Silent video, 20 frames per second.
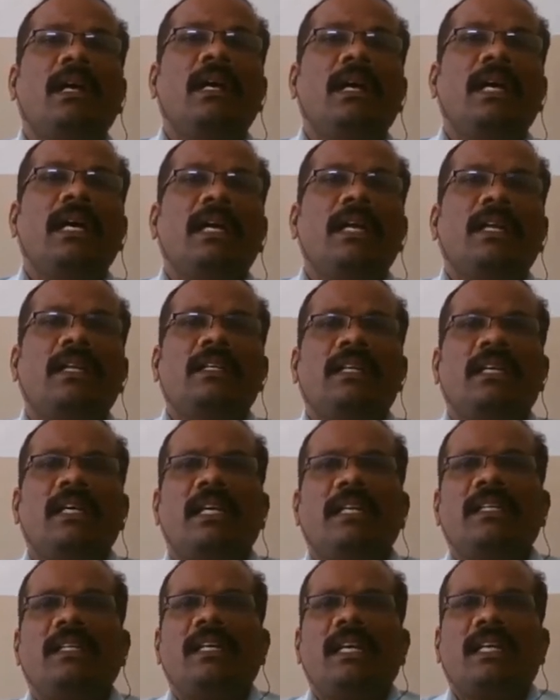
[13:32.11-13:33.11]

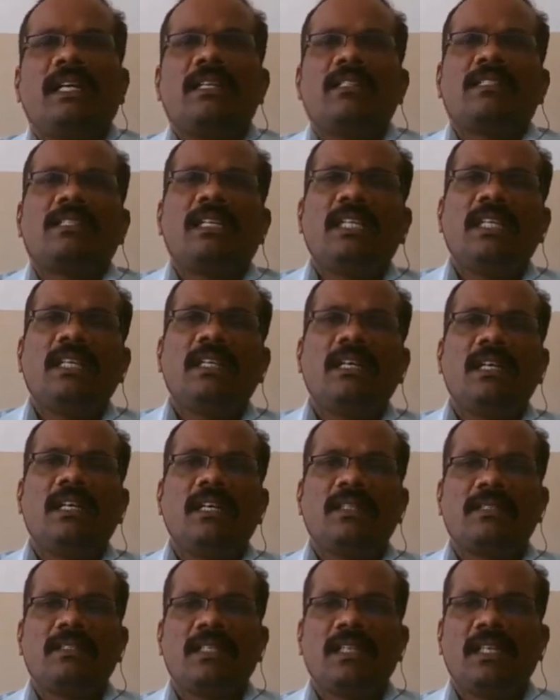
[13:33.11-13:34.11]
And the
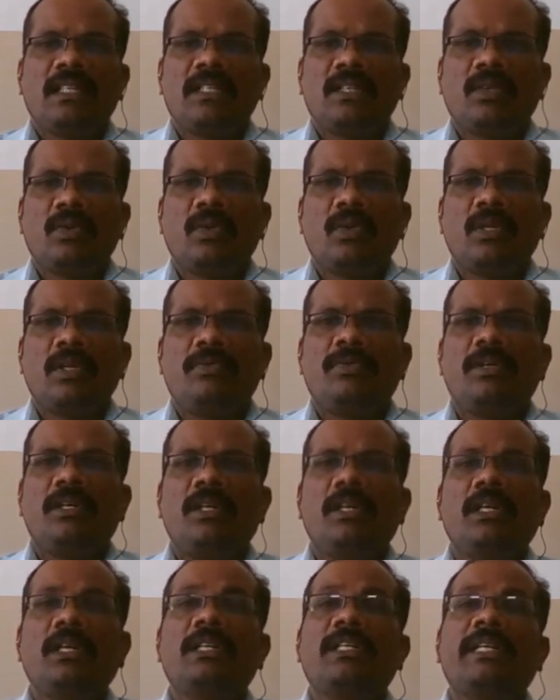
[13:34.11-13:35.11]
understanding the role of
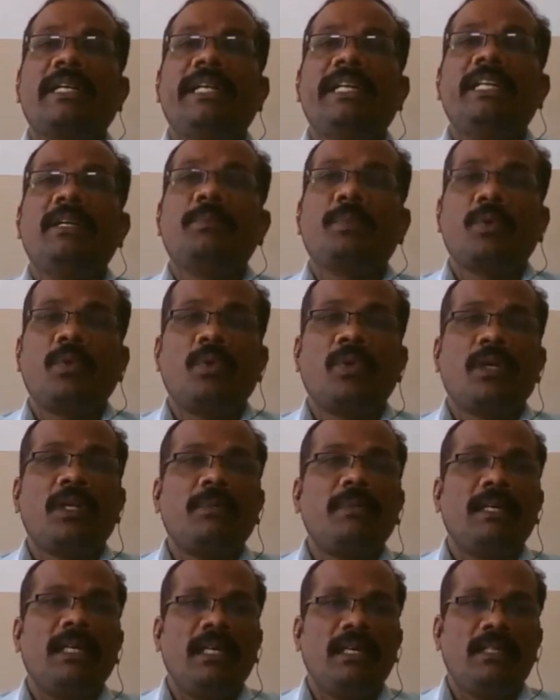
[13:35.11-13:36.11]
training
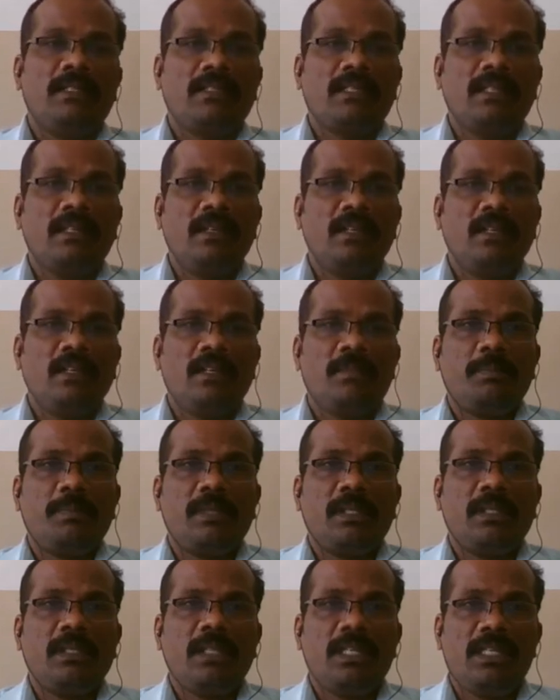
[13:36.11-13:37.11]
program and skill
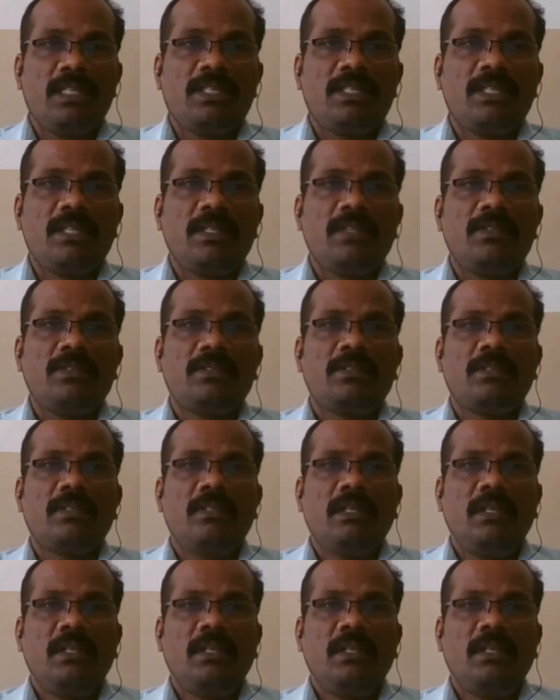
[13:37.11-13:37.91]
development initiatives